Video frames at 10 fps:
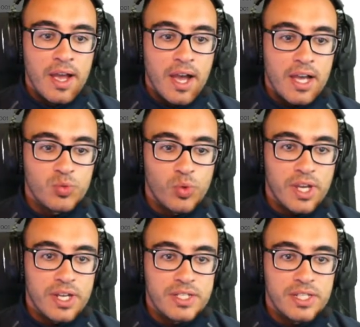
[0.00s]
as we
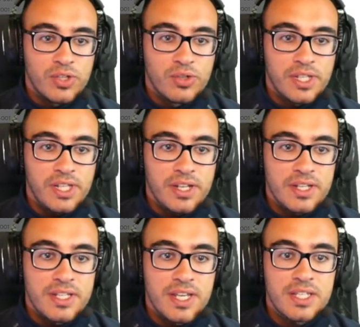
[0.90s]
can see on here,
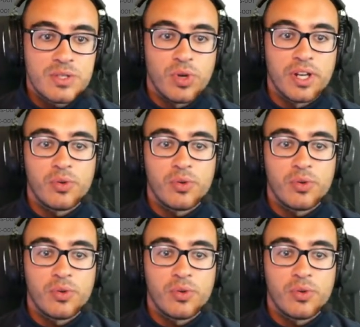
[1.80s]
is just,